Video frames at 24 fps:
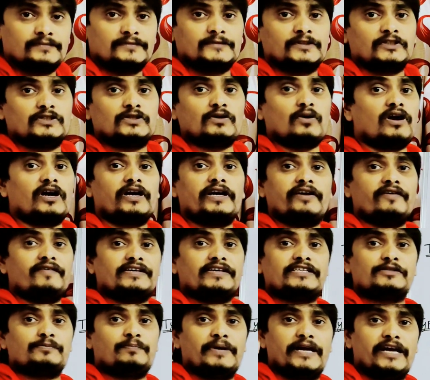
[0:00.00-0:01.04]
So, already I have
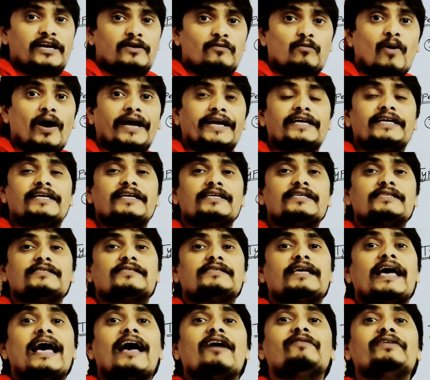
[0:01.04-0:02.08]
explained why it
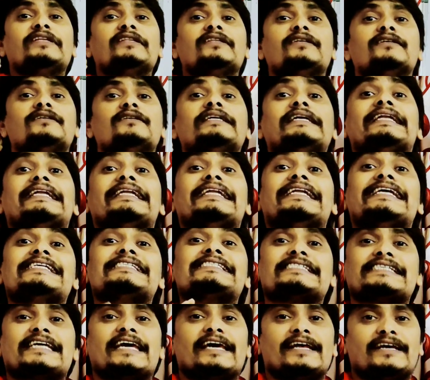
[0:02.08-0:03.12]
is having the
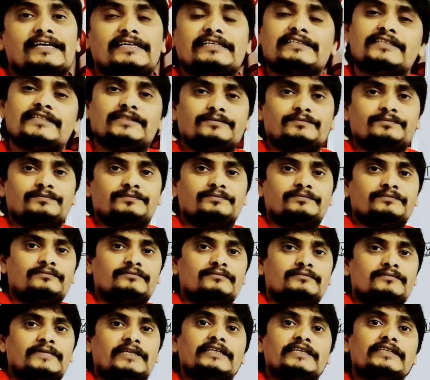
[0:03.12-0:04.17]
least energy
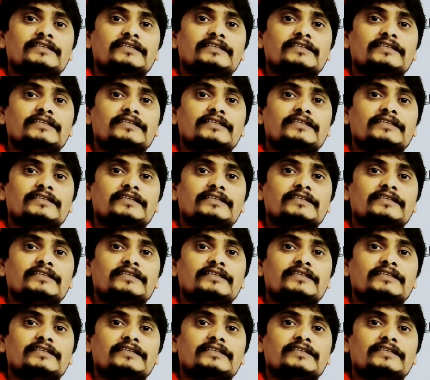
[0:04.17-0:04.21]
in